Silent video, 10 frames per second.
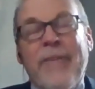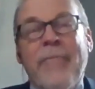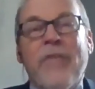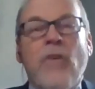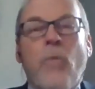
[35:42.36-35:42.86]

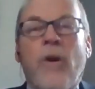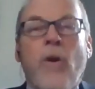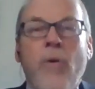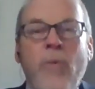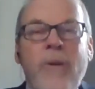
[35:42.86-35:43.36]
So
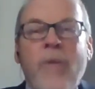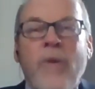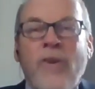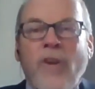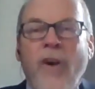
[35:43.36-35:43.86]

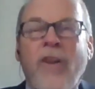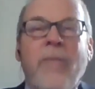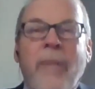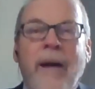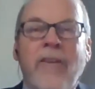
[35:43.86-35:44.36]
we're
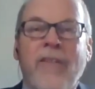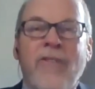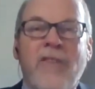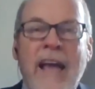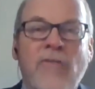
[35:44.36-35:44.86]
talking about
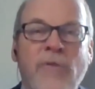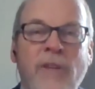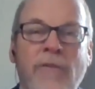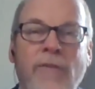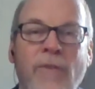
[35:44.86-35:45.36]
giving tax
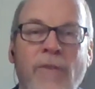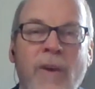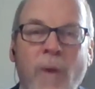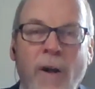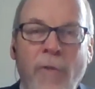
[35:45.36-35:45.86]
relief to the
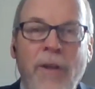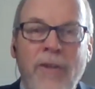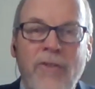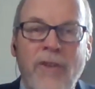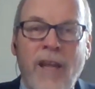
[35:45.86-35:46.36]
very
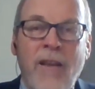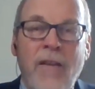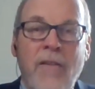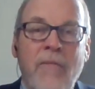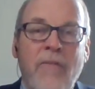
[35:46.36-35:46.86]
wealthiest.
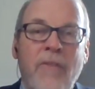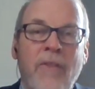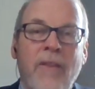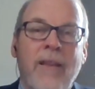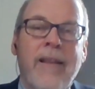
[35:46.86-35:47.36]
And
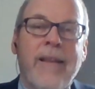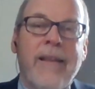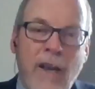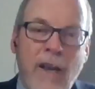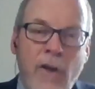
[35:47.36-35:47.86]

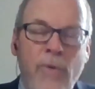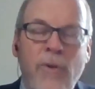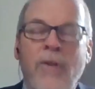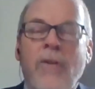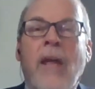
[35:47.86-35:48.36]
I know
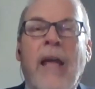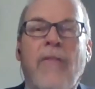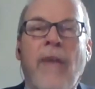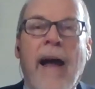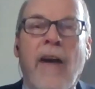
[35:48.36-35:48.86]
that they
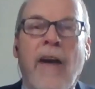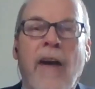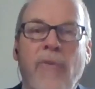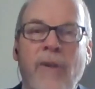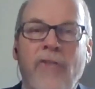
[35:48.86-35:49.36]
have higher
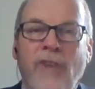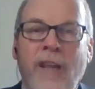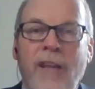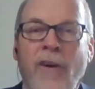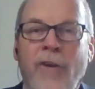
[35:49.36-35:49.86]
real
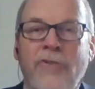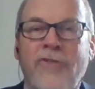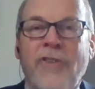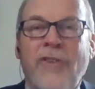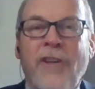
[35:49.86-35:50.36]
estate
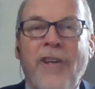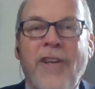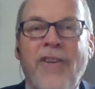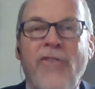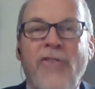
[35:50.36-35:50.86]
costs in
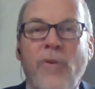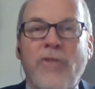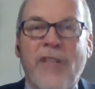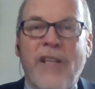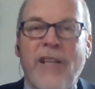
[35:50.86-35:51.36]
New York
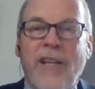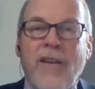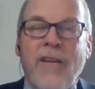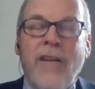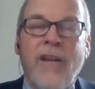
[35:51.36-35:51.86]
City
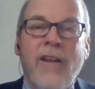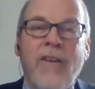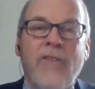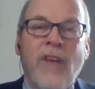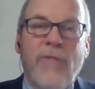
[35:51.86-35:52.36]
and
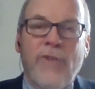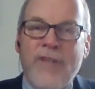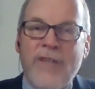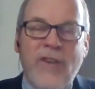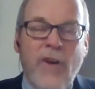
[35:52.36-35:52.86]
San
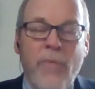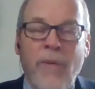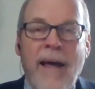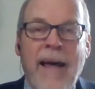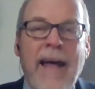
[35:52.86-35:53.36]
Francisco,
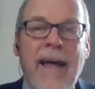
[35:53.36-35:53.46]
but I